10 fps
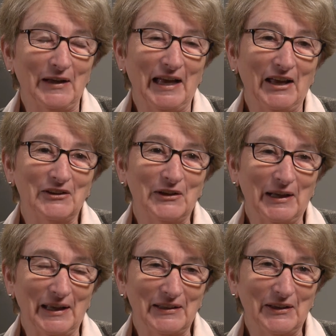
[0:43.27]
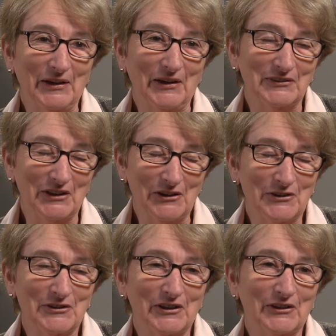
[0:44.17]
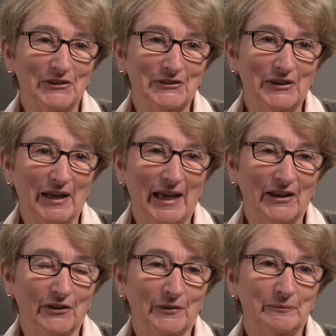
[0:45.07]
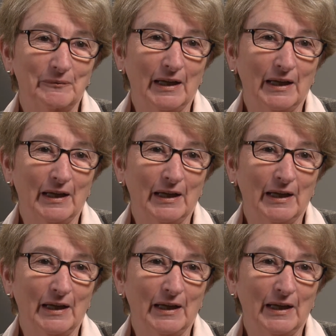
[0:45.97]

And Senator Sanders had a